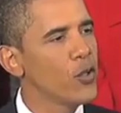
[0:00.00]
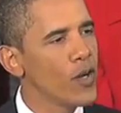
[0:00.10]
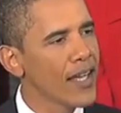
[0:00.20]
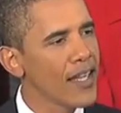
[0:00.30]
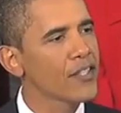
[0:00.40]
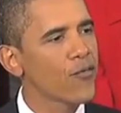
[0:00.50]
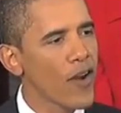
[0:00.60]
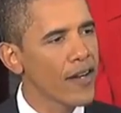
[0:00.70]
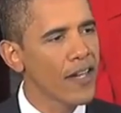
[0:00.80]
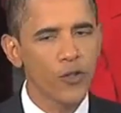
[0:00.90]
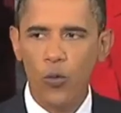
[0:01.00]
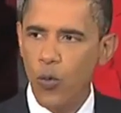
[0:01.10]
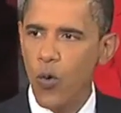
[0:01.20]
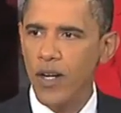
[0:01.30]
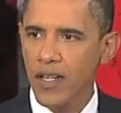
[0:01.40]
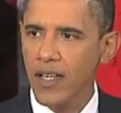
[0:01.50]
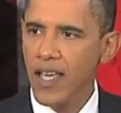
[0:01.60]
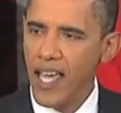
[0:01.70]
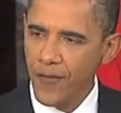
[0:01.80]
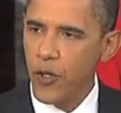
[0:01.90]
you against financial ruin
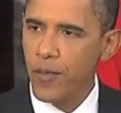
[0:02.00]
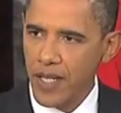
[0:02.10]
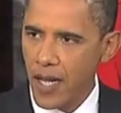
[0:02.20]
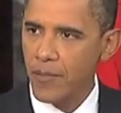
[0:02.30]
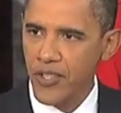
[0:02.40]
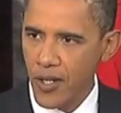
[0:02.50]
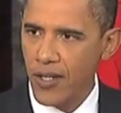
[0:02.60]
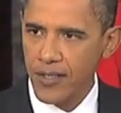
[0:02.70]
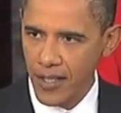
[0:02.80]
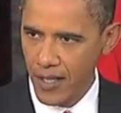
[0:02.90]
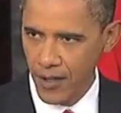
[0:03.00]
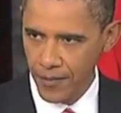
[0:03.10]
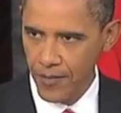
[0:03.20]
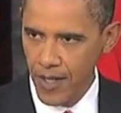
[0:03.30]
if you become seriously ill.